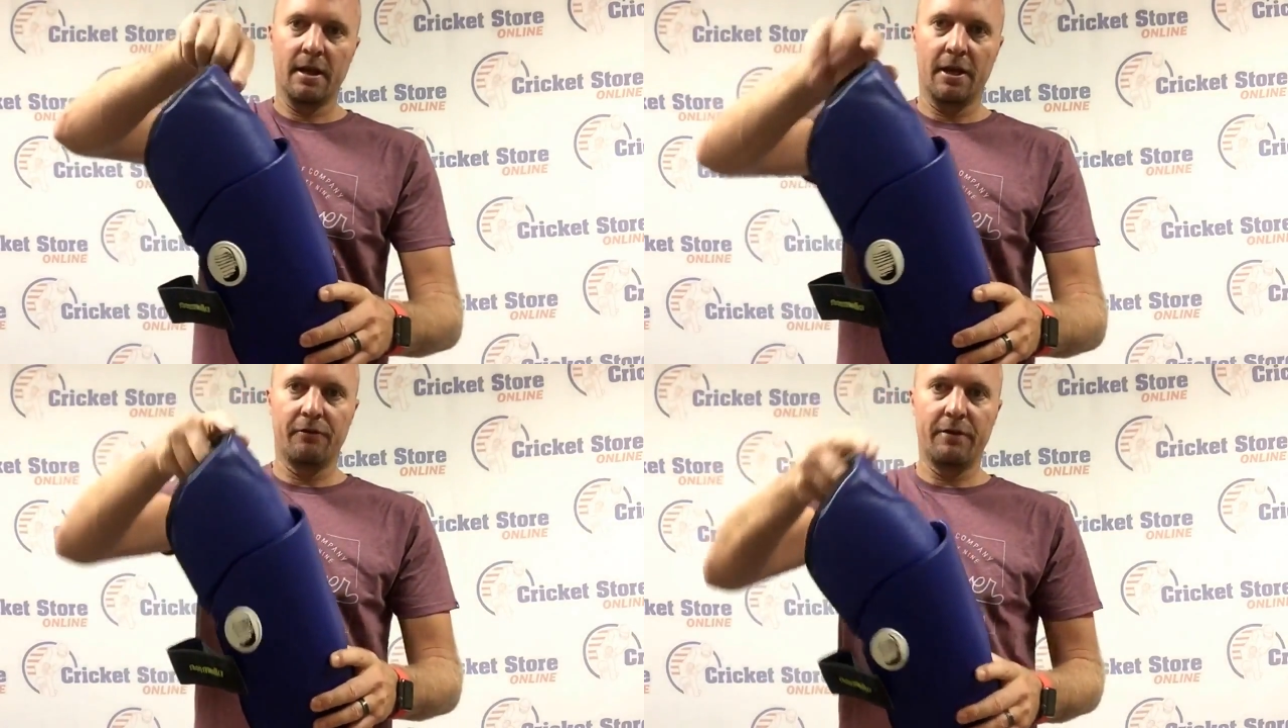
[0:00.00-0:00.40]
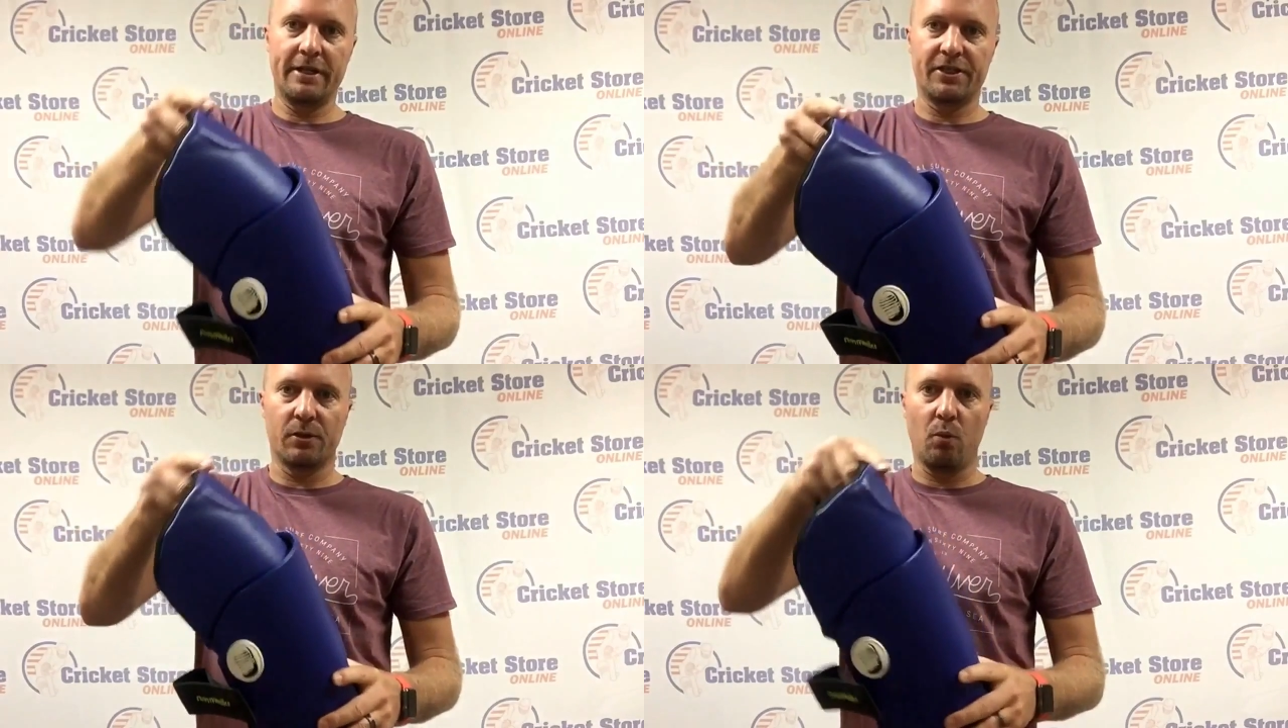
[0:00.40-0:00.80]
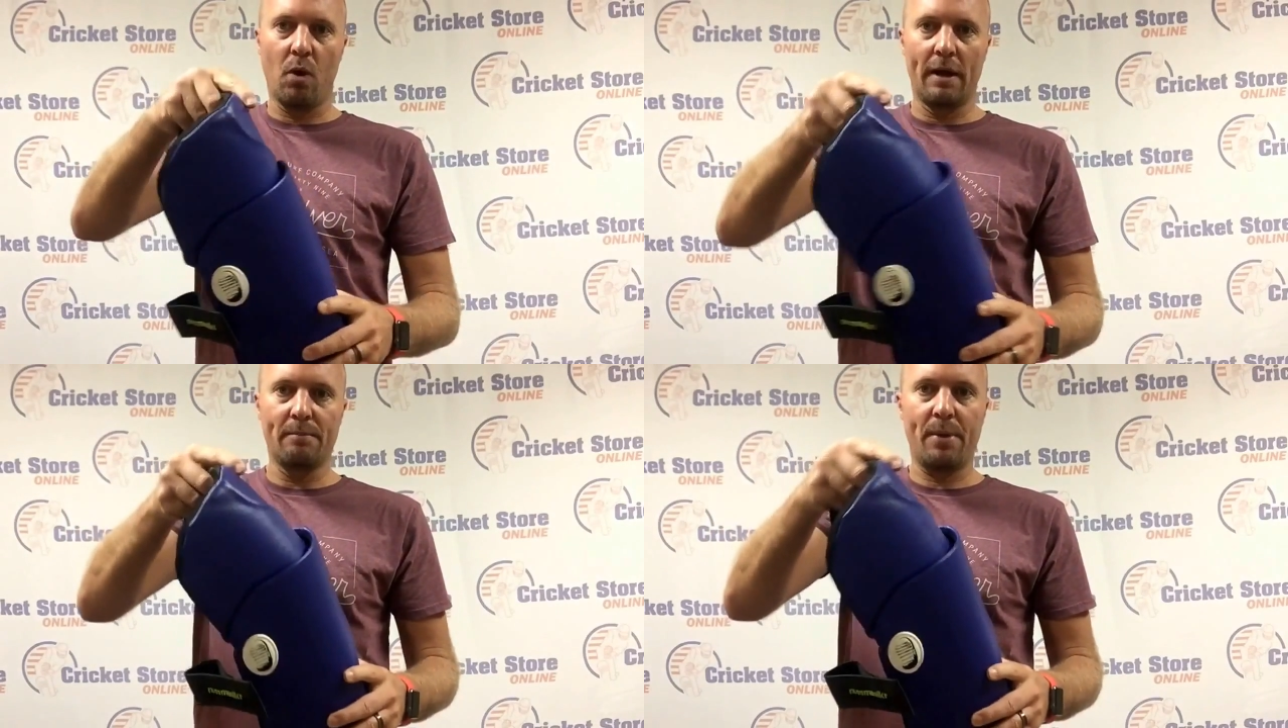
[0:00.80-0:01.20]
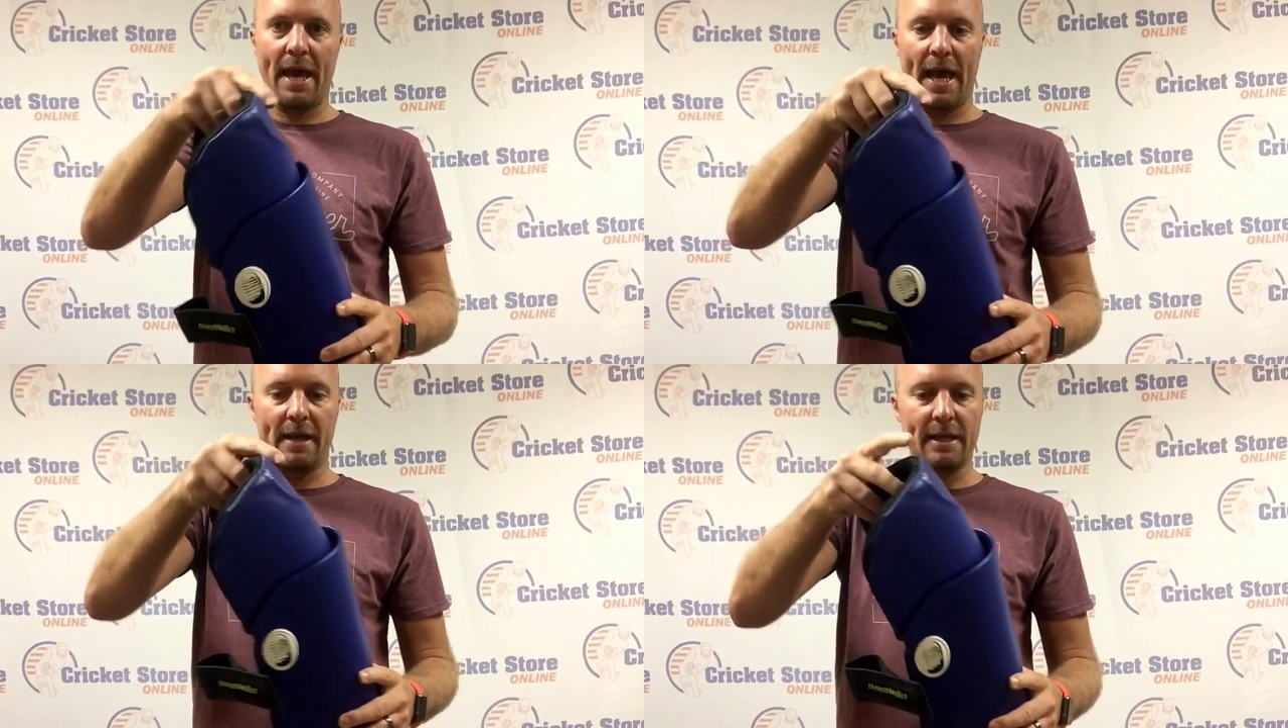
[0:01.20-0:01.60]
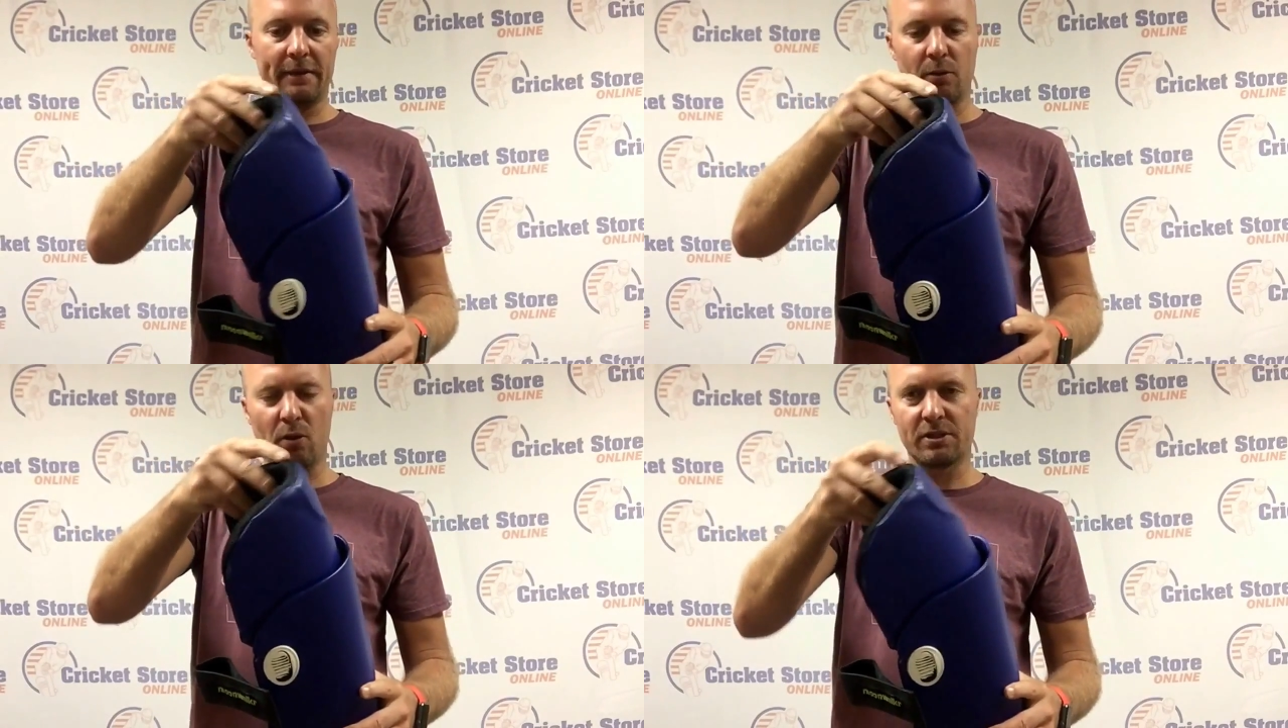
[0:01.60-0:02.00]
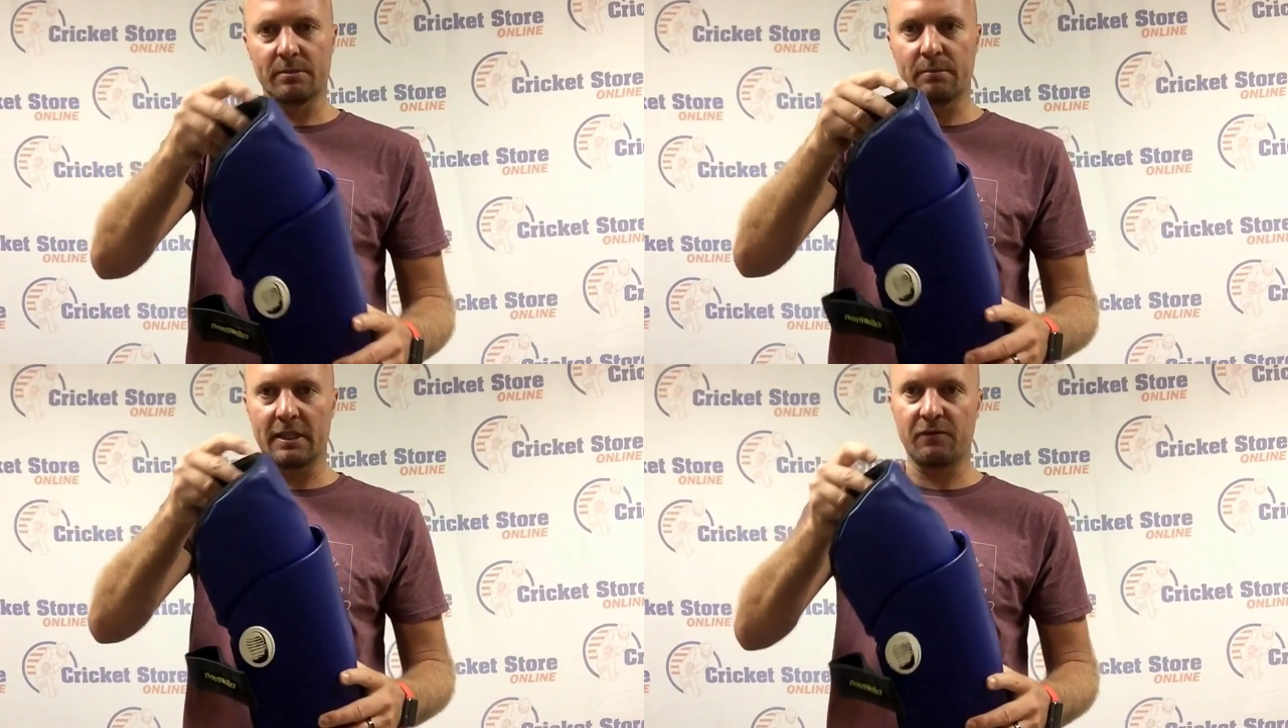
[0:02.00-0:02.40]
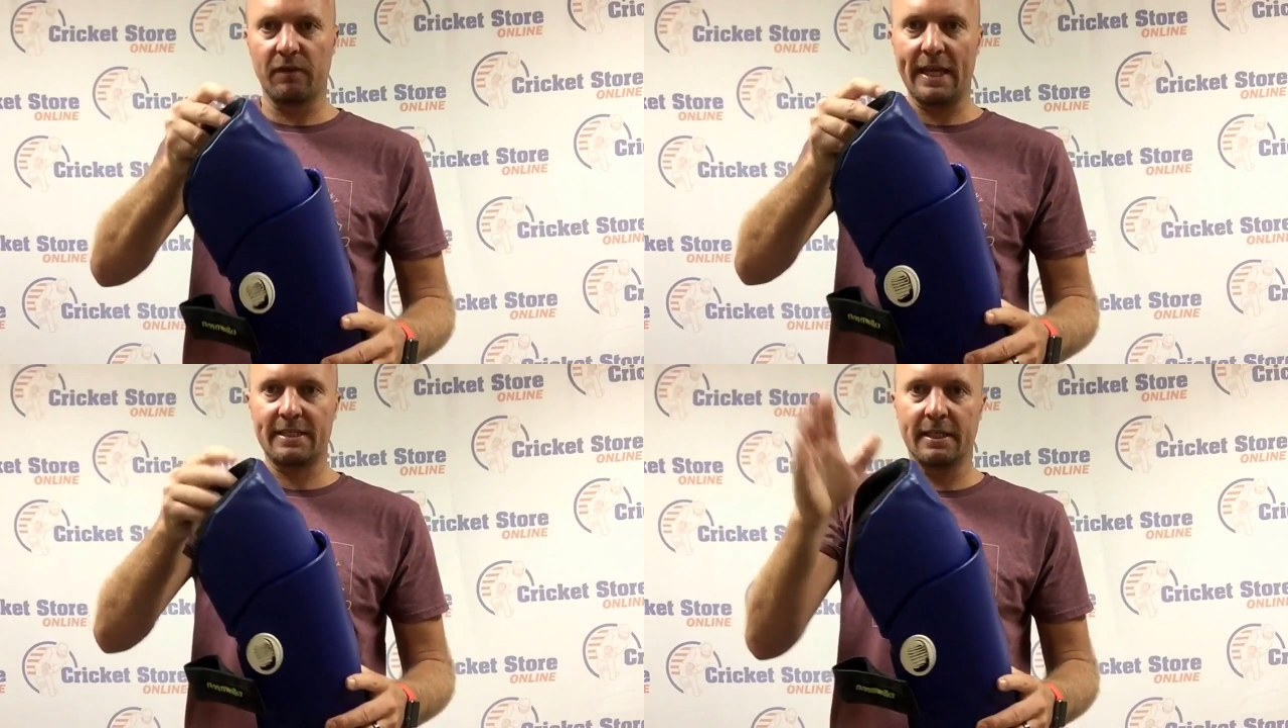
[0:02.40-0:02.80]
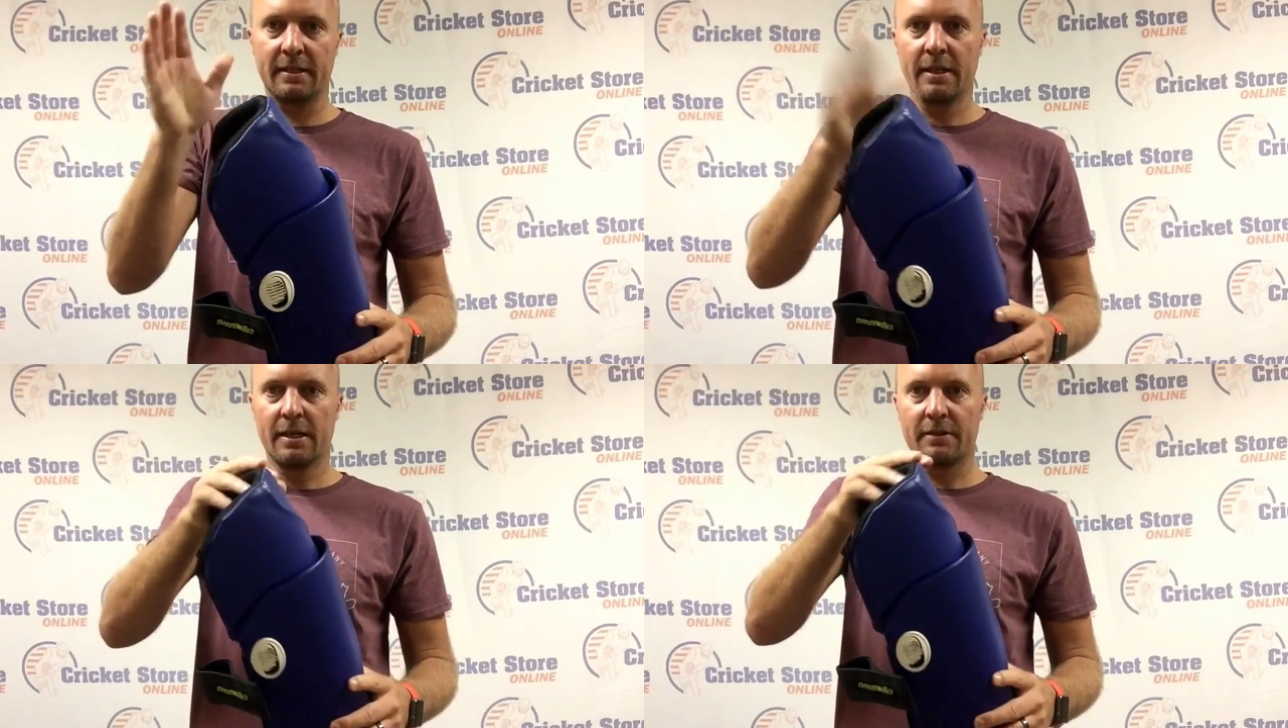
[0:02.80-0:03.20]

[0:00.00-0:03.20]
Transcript: a rigid one pad and there wasn't much flex in it.